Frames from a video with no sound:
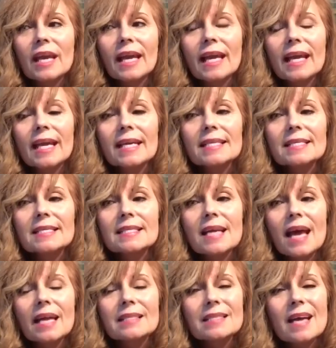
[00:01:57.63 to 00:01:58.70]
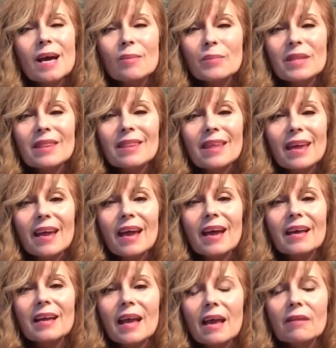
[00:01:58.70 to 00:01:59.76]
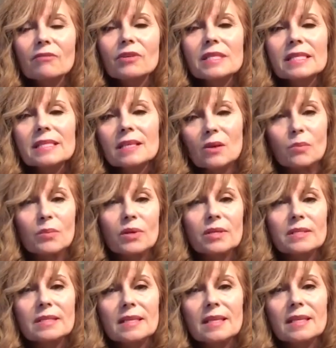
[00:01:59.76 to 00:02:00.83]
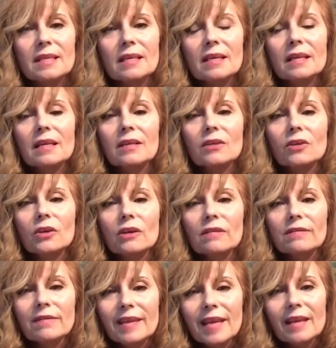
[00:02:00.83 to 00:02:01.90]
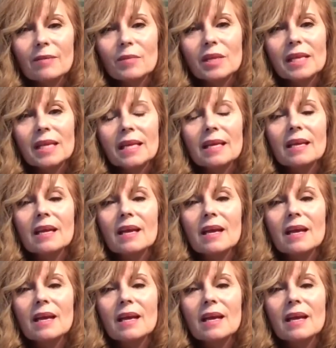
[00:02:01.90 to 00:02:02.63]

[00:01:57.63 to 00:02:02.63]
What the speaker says: and on top of that, every single person in her family